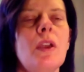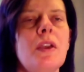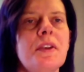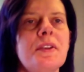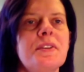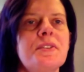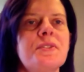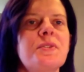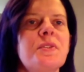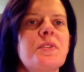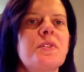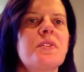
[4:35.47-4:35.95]

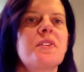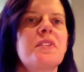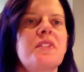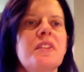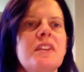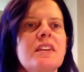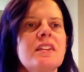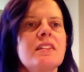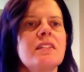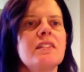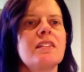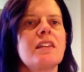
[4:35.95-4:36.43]
So the
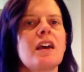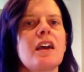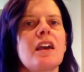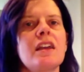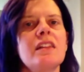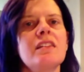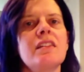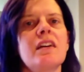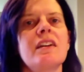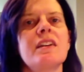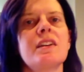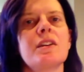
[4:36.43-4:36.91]
thing
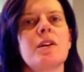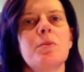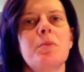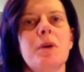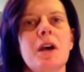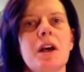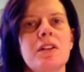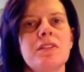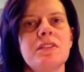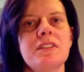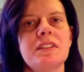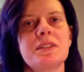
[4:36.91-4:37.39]
I like
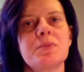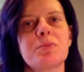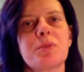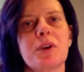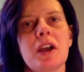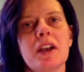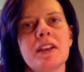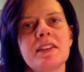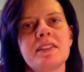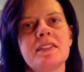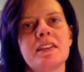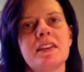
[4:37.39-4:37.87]
about this
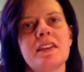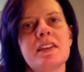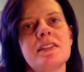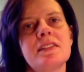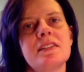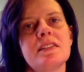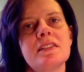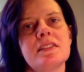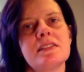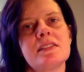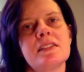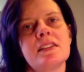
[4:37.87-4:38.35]

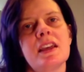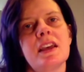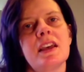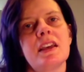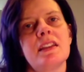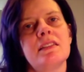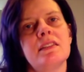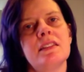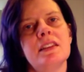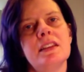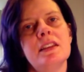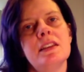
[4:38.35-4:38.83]
process is
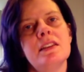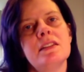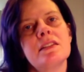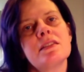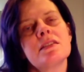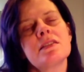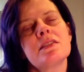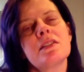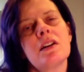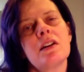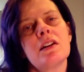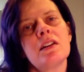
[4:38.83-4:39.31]
that
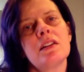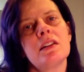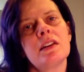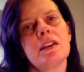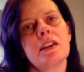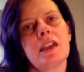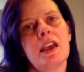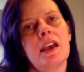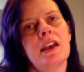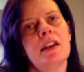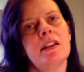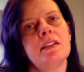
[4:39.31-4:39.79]
these
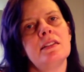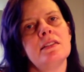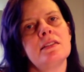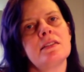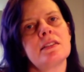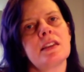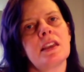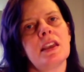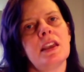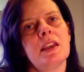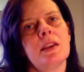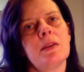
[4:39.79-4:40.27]
garlic
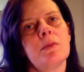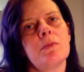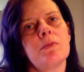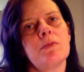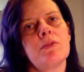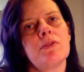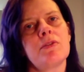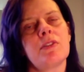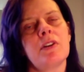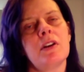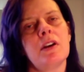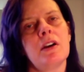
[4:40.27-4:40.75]
heads came
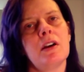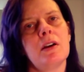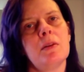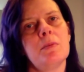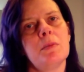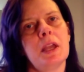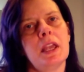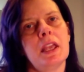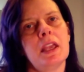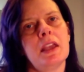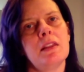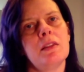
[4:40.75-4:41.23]

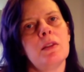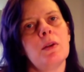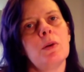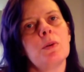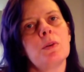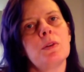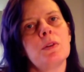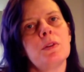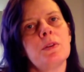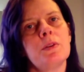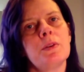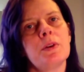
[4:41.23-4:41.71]
from a
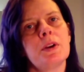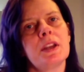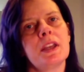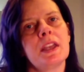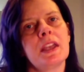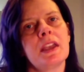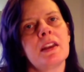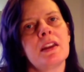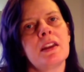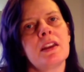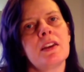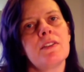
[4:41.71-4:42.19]
local
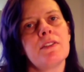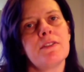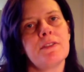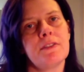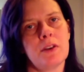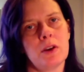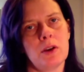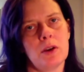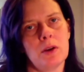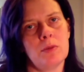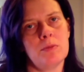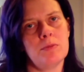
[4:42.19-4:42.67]
organic
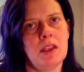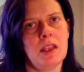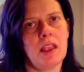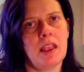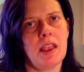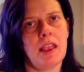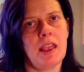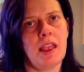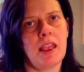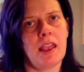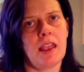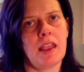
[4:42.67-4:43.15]
farm,
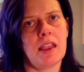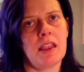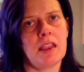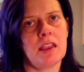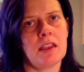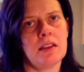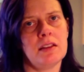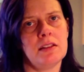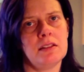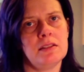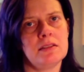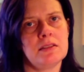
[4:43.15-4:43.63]

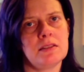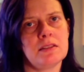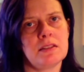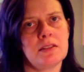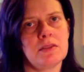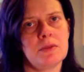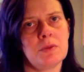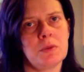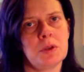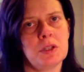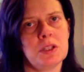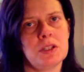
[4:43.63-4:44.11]
and instead
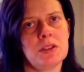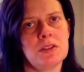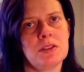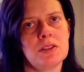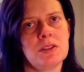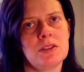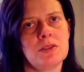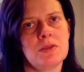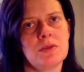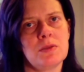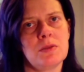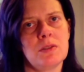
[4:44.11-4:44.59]
of going to the
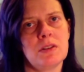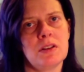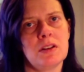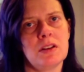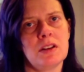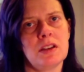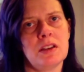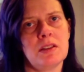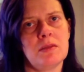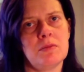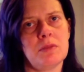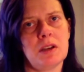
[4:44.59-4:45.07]
store
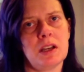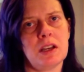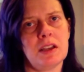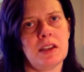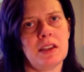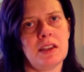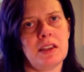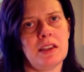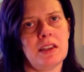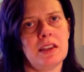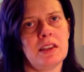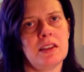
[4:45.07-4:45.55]
and
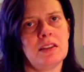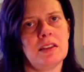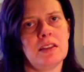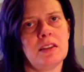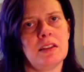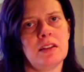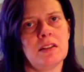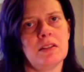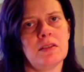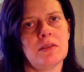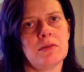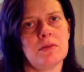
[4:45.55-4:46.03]
buying,
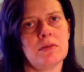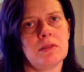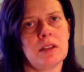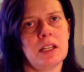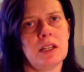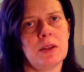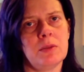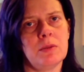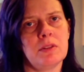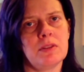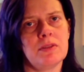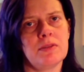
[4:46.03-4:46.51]
you know,
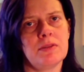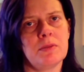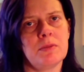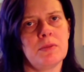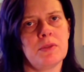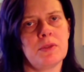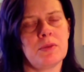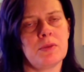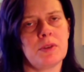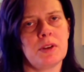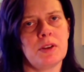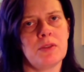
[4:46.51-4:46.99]
anywhere from
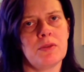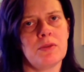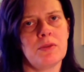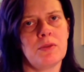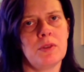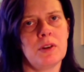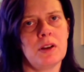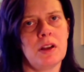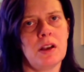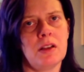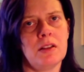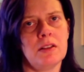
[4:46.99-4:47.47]
$3
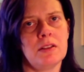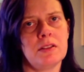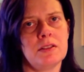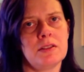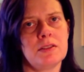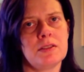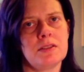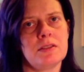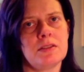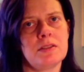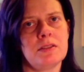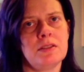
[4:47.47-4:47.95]
or
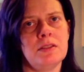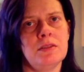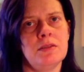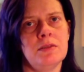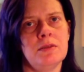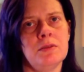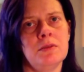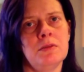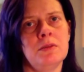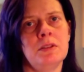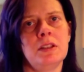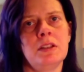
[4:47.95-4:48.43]
$4 to,
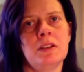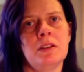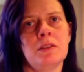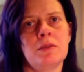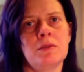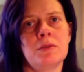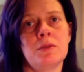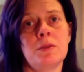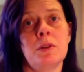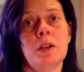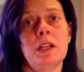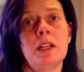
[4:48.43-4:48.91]
you
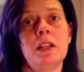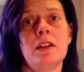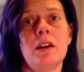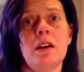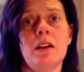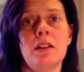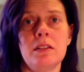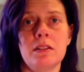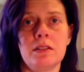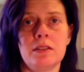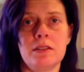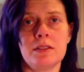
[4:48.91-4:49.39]
know,
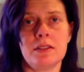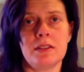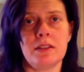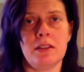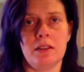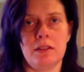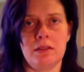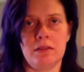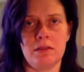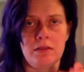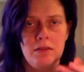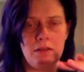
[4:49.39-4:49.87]
$20
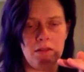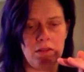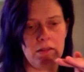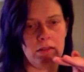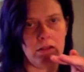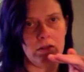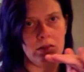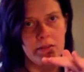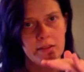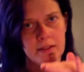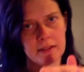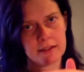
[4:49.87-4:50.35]
in a
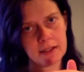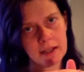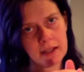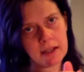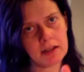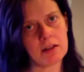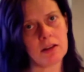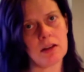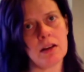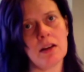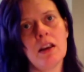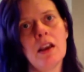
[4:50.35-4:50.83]
little
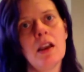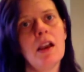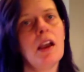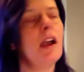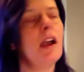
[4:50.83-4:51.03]
container,